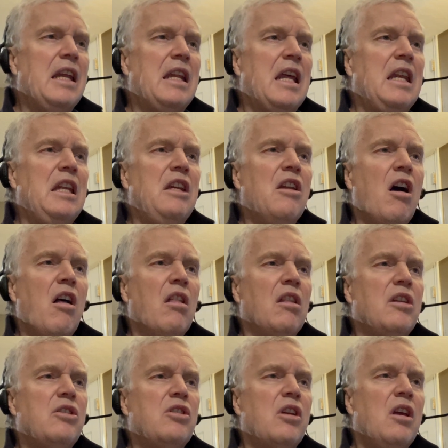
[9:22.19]
any
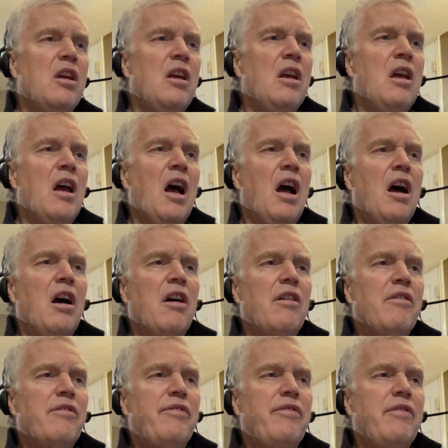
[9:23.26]
knowledge
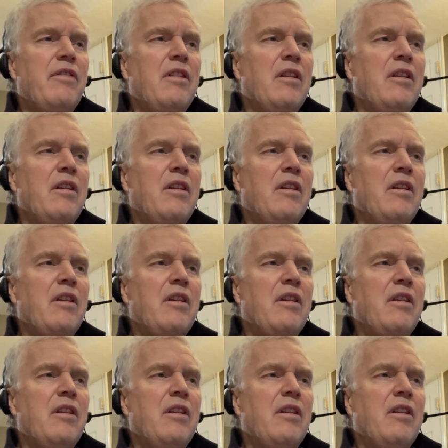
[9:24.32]
of